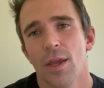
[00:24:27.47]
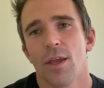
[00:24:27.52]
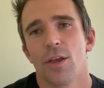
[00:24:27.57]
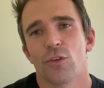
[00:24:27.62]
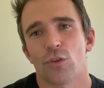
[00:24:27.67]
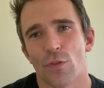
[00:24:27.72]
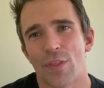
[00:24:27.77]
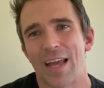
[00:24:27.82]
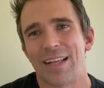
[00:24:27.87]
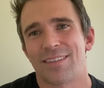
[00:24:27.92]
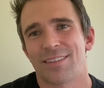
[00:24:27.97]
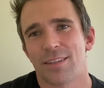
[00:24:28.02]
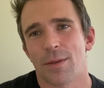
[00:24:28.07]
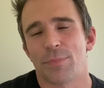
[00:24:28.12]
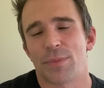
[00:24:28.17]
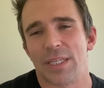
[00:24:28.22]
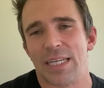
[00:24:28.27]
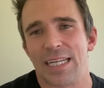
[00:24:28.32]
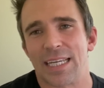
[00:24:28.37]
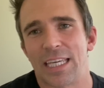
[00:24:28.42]
So that's
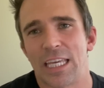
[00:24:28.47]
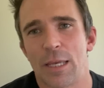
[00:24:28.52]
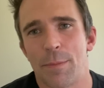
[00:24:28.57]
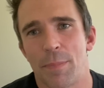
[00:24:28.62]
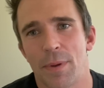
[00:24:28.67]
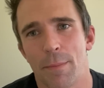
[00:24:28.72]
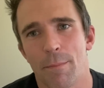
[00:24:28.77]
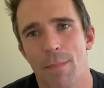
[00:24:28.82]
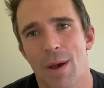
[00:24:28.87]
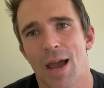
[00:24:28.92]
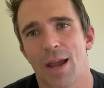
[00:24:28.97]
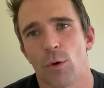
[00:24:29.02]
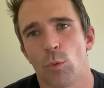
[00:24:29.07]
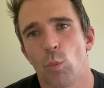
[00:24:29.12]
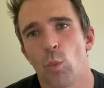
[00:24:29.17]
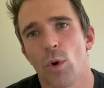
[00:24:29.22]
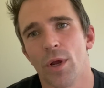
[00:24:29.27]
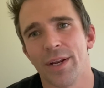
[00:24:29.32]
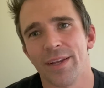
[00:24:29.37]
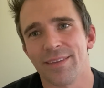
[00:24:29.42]
something to keep in
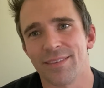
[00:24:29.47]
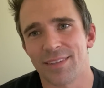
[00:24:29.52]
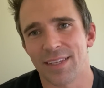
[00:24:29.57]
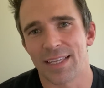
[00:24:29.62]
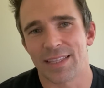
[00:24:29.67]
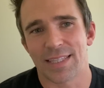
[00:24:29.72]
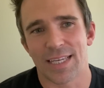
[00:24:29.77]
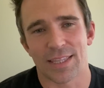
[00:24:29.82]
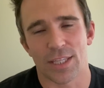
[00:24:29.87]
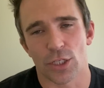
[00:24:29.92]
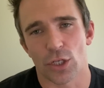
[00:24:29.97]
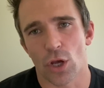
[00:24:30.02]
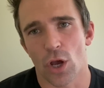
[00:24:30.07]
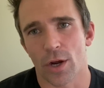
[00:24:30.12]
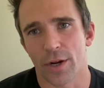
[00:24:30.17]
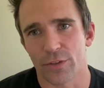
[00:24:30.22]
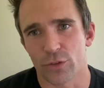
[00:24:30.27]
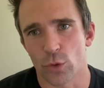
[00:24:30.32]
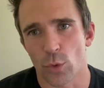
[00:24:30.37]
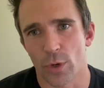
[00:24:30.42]
mind. What is it that the
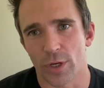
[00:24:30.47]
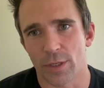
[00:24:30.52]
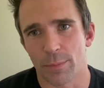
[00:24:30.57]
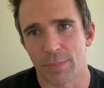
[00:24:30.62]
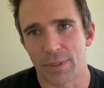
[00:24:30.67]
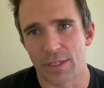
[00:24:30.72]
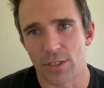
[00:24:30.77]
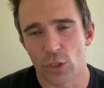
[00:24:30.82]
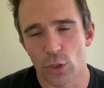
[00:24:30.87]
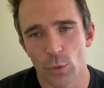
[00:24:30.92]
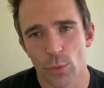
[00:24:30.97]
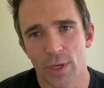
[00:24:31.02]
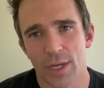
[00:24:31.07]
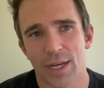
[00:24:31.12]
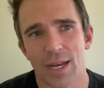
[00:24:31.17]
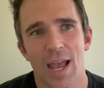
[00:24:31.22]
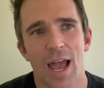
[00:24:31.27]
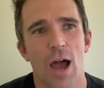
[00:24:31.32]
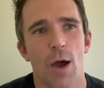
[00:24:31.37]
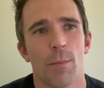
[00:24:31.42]
dog is going to be
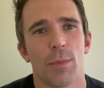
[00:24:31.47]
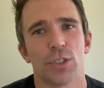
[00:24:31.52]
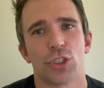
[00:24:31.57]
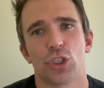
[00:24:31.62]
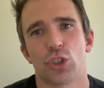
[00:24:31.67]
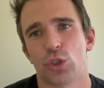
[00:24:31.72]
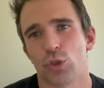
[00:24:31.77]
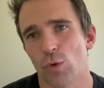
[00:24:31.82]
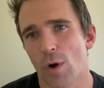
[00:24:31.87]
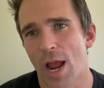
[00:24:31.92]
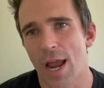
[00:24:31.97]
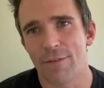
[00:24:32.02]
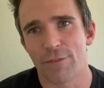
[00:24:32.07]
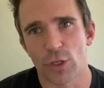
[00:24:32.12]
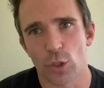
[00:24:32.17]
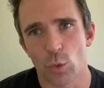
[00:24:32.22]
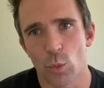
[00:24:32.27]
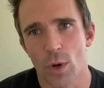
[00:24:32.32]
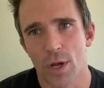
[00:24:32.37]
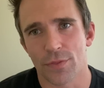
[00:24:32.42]
doing? How much drive
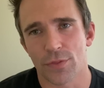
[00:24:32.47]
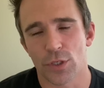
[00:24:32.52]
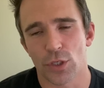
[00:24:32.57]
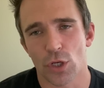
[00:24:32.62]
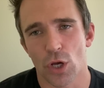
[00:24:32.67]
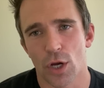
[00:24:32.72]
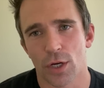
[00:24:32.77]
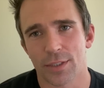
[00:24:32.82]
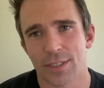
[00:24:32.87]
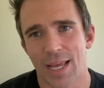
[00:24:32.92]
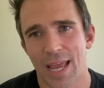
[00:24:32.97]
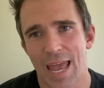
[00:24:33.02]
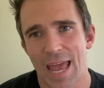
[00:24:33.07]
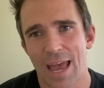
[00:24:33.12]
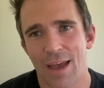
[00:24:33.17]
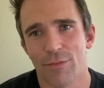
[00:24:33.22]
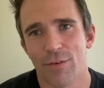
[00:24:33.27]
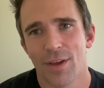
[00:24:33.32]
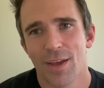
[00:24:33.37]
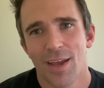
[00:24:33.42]
do you want the dog to
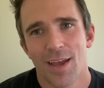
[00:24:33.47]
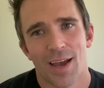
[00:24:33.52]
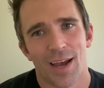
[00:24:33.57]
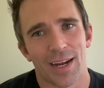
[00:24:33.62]
have?